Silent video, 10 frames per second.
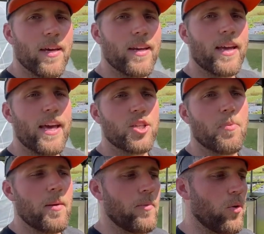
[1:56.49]
and engage
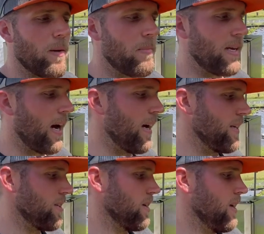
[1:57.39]
people and be
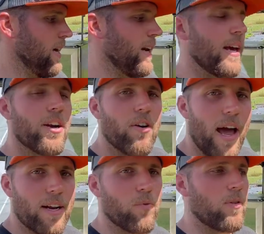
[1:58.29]
nice and
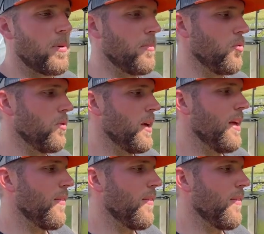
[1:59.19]
interact with people.